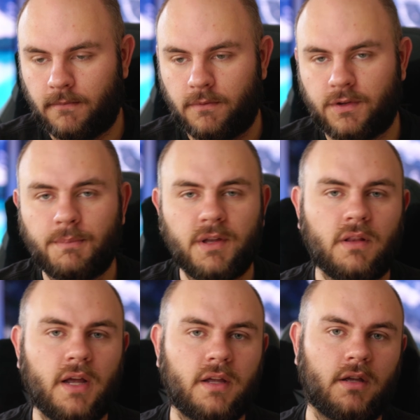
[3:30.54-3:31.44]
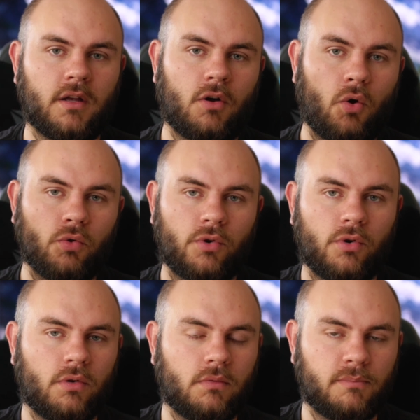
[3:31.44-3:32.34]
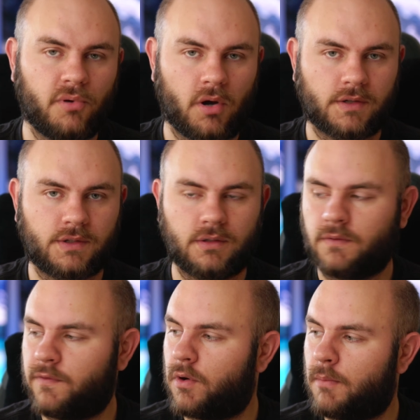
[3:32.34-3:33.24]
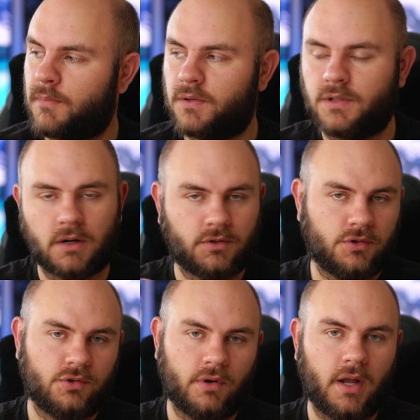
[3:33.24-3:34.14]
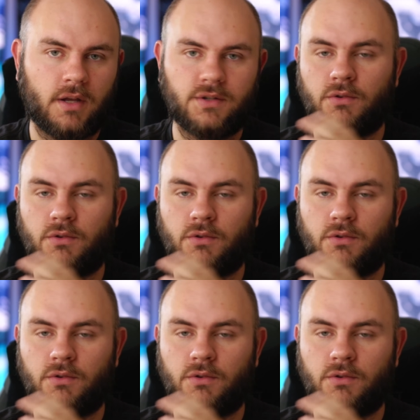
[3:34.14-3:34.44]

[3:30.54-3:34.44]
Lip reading: Something like older books from Doctor Strange,